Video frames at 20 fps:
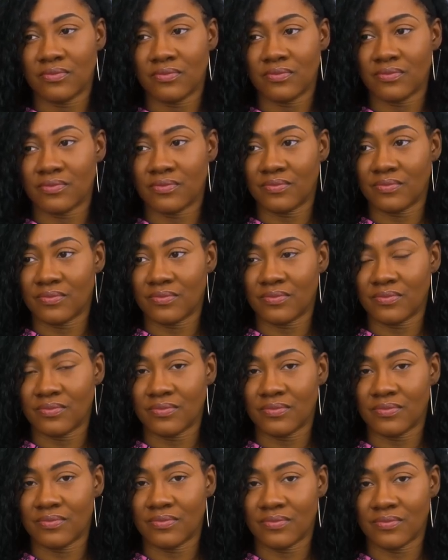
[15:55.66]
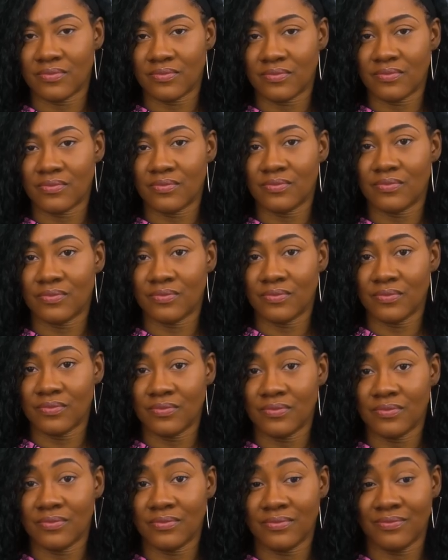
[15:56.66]

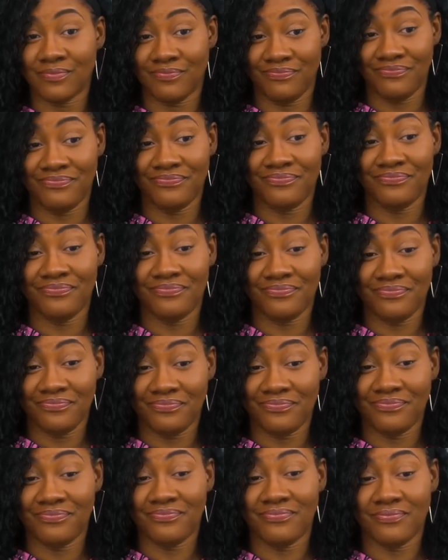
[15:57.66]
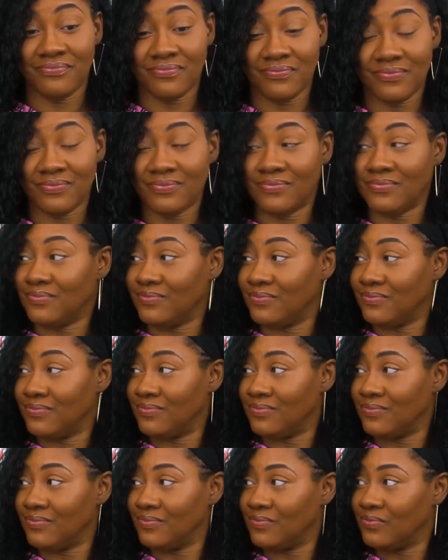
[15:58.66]

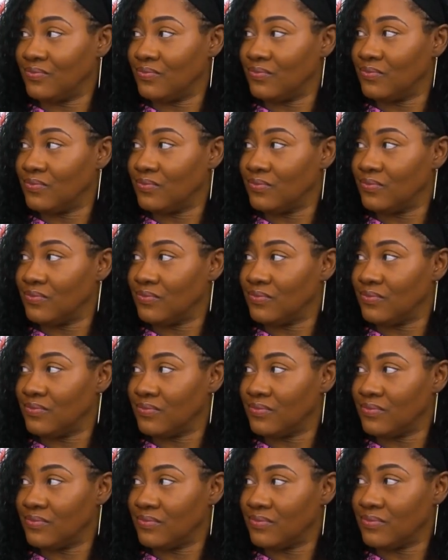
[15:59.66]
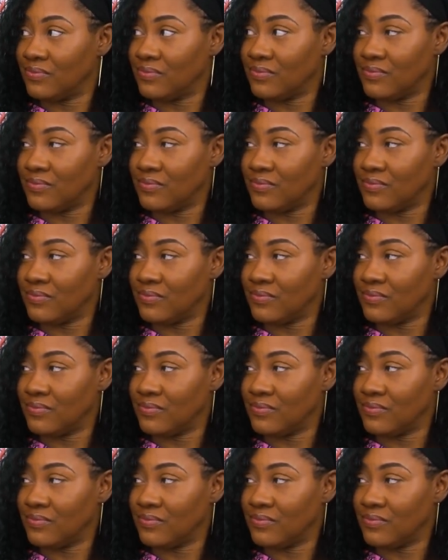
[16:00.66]
(not speaking)